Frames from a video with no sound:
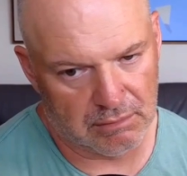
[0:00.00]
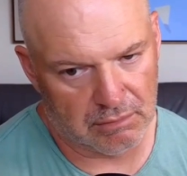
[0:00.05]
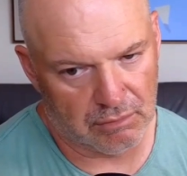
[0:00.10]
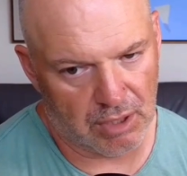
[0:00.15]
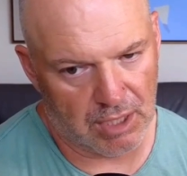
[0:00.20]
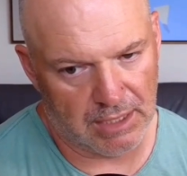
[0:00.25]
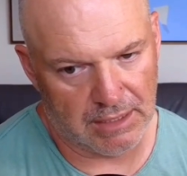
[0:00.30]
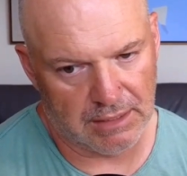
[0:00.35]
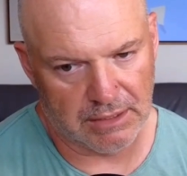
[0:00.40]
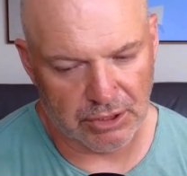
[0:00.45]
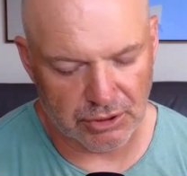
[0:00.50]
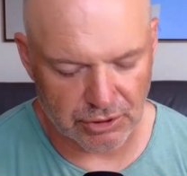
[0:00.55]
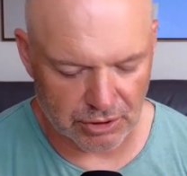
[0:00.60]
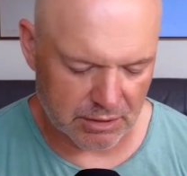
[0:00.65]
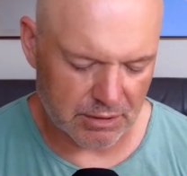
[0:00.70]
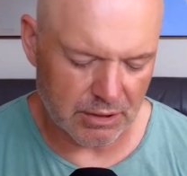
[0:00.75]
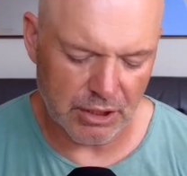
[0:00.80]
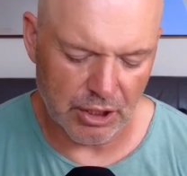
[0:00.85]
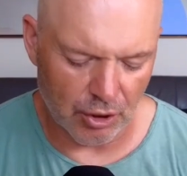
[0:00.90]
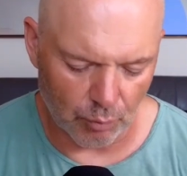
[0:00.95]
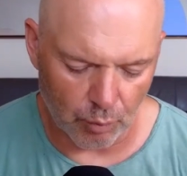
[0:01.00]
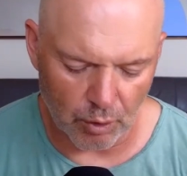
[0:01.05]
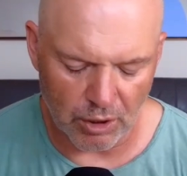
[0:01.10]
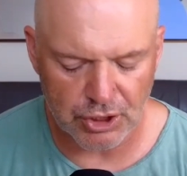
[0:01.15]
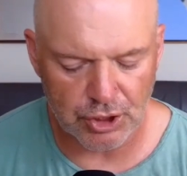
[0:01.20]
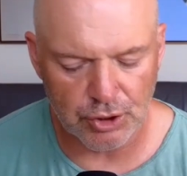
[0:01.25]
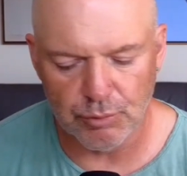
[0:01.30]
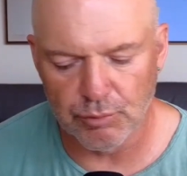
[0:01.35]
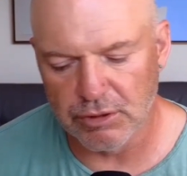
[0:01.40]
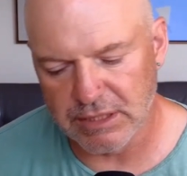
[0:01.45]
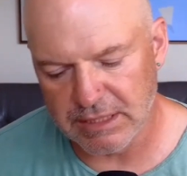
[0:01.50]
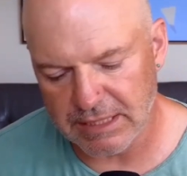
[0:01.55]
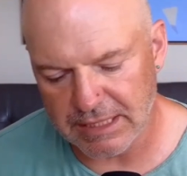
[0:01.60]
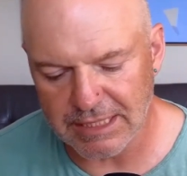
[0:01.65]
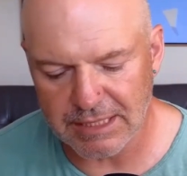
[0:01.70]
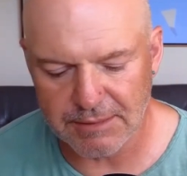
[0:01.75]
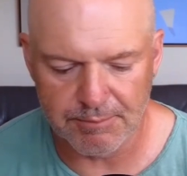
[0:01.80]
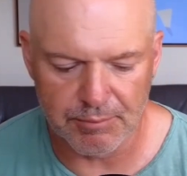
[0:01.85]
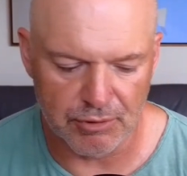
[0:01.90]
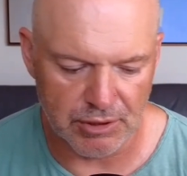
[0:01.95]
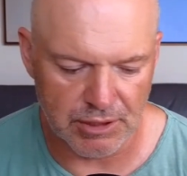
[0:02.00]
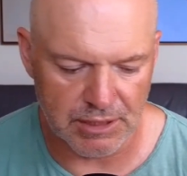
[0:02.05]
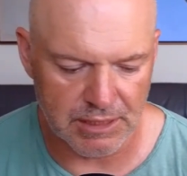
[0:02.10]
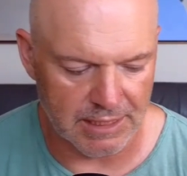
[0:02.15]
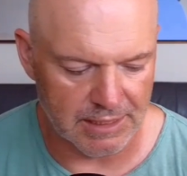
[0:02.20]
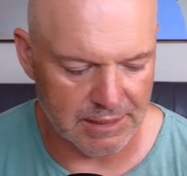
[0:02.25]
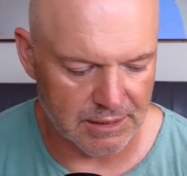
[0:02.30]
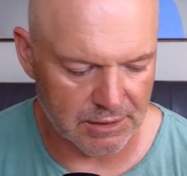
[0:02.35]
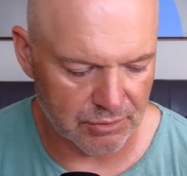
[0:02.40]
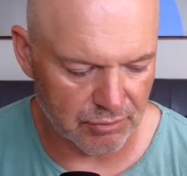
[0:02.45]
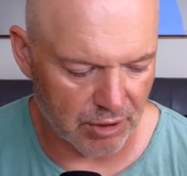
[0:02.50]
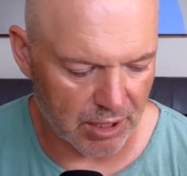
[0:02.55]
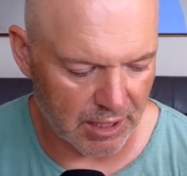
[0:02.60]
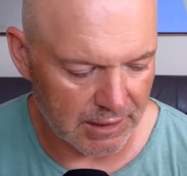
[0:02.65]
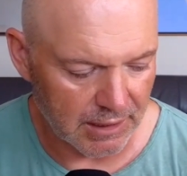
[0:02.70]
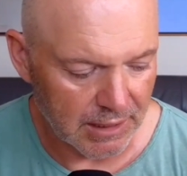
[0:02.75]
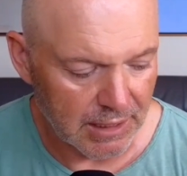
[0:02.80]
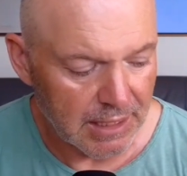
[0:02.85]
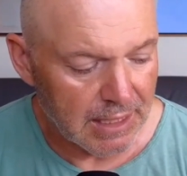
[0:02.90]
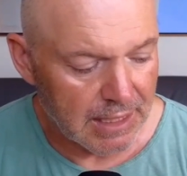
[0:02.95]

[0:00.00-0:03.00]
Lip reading: Right? Just, what you resist persists, right?